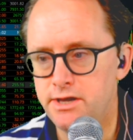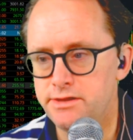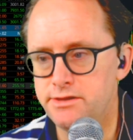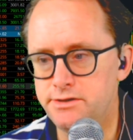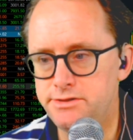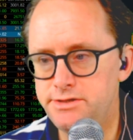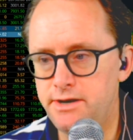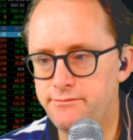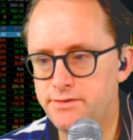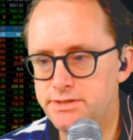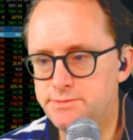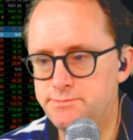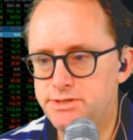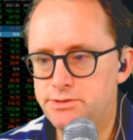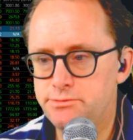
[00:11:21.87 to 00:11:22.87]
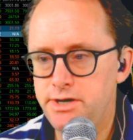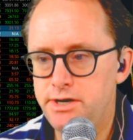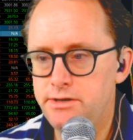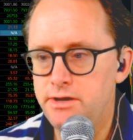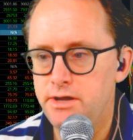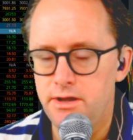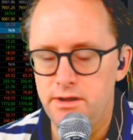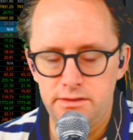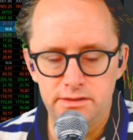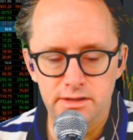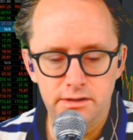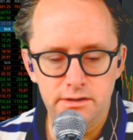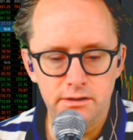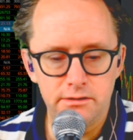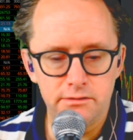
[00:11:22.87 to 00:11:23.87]
the difference between
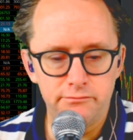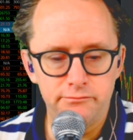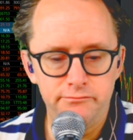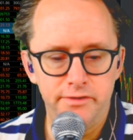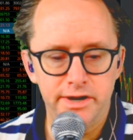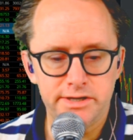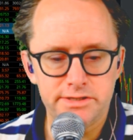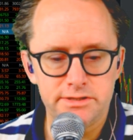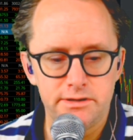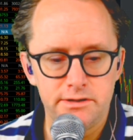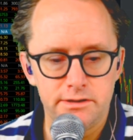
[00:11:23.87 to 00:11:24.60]
the VIX